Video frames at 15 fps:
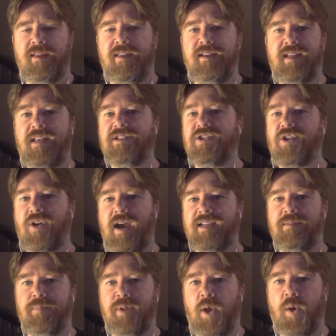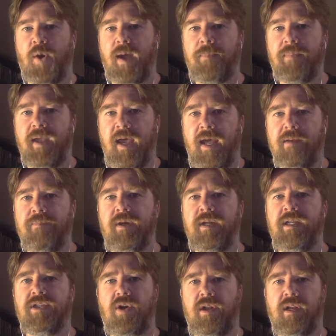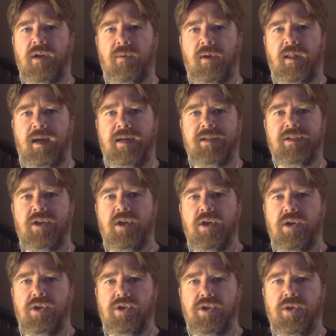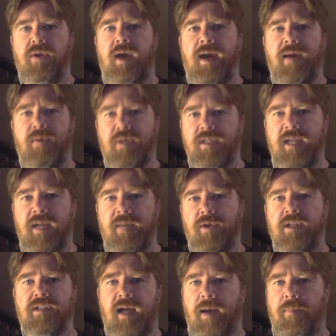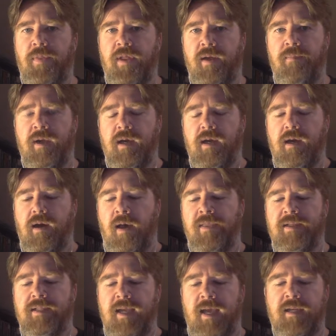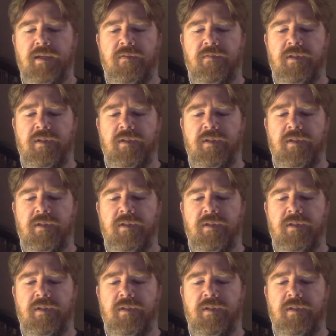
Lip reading: Now, the Death Star hasn't blown up yet, but he's starting to realize, shoot, I wasn't able to stop them on the Tantive.